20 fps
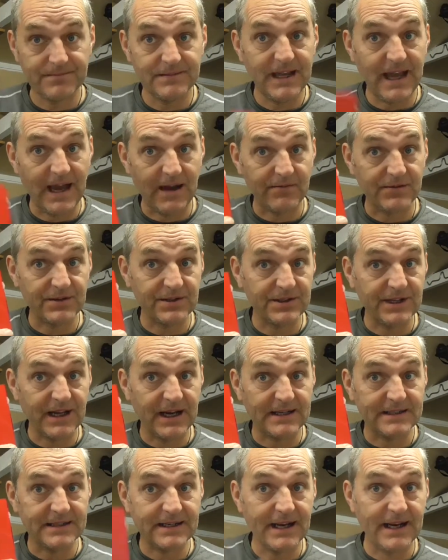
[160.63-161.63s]
You have to
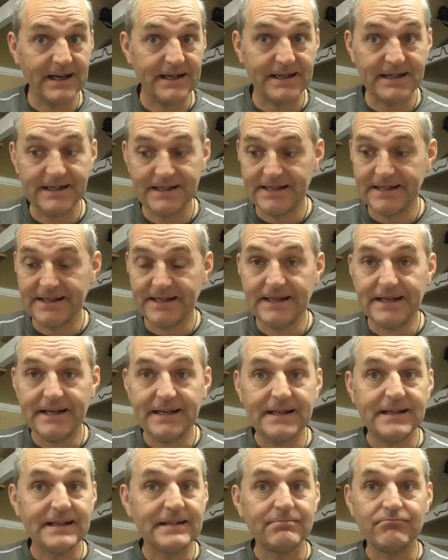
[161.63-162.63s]
start again.
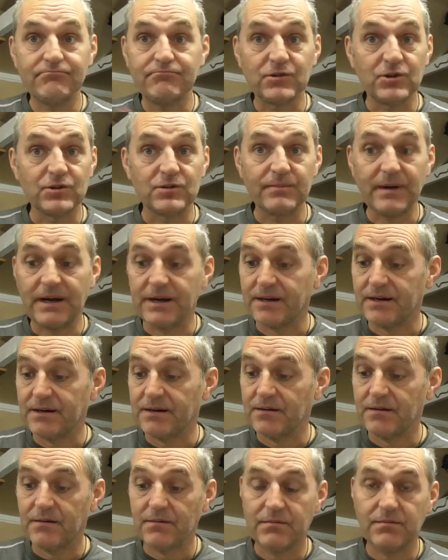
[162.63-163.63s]
Doesn't matter
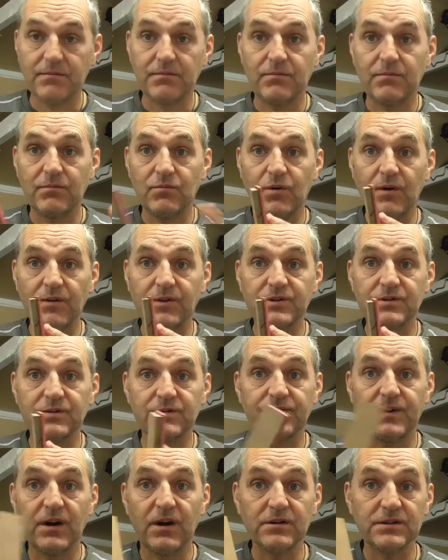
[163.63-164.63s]
what the
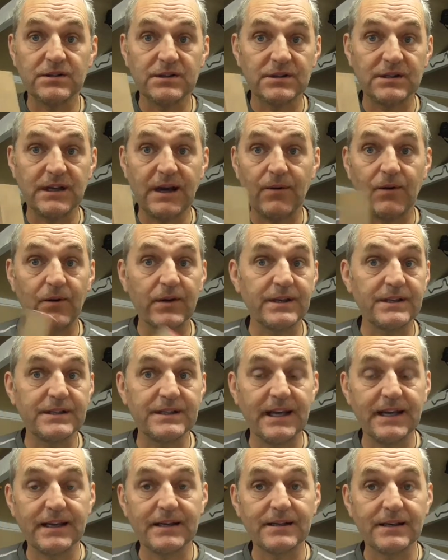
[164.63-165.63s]
stuff costs, how long it's
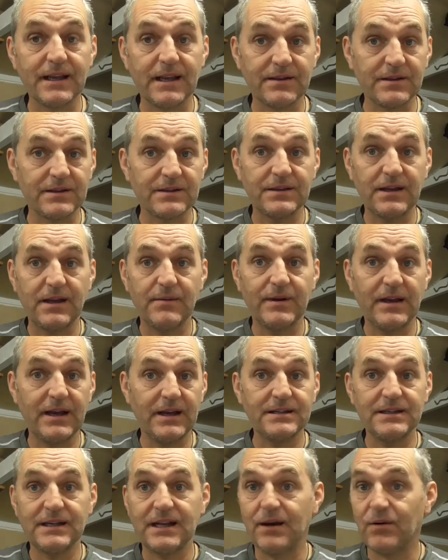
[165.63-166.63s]
taken, like the
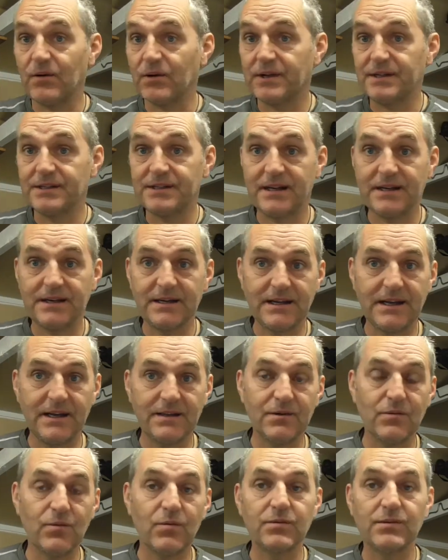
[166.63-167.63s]
stabilising, how long it's taken to
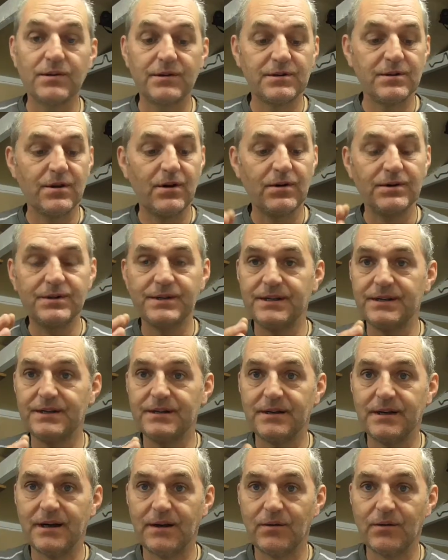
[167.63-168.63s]
get the wood
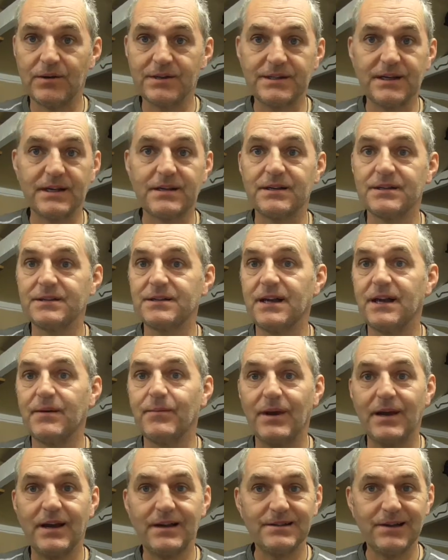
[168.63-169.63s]
sorted, how long it's taken to
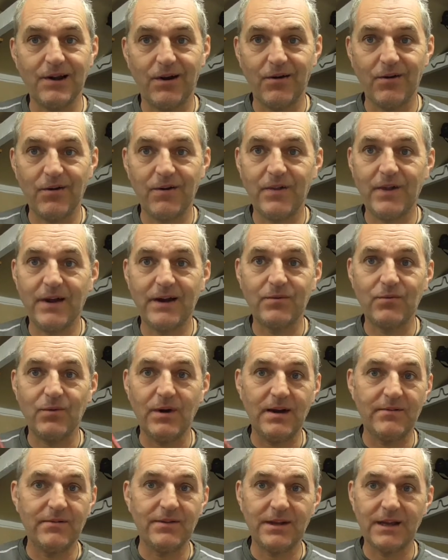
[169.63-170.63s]
stabilise it, all that,
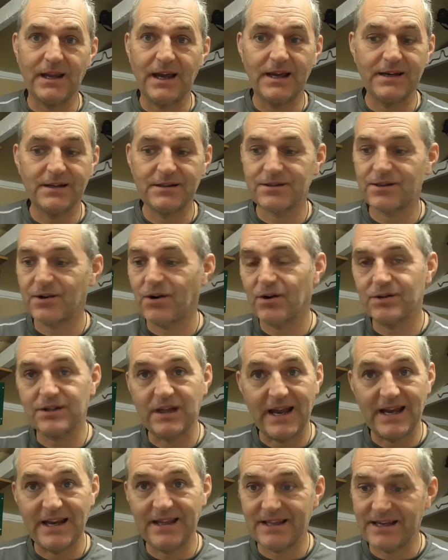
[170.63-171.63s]
whatever the liners cost,
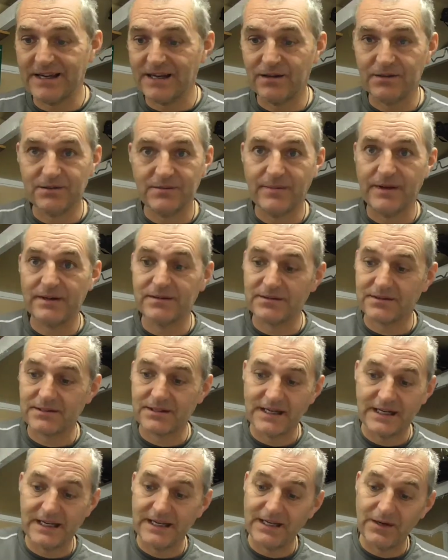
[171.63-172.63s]
anything else, belts,
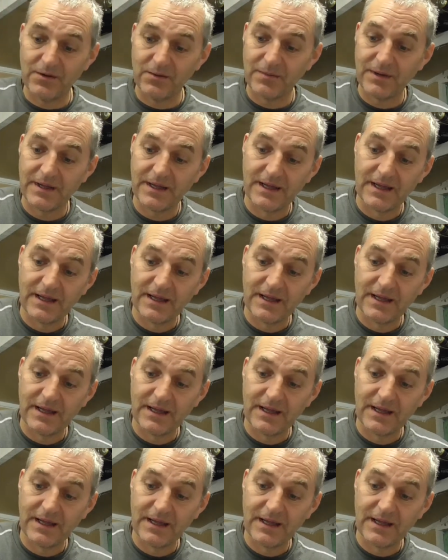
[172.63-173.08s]
cleaning up.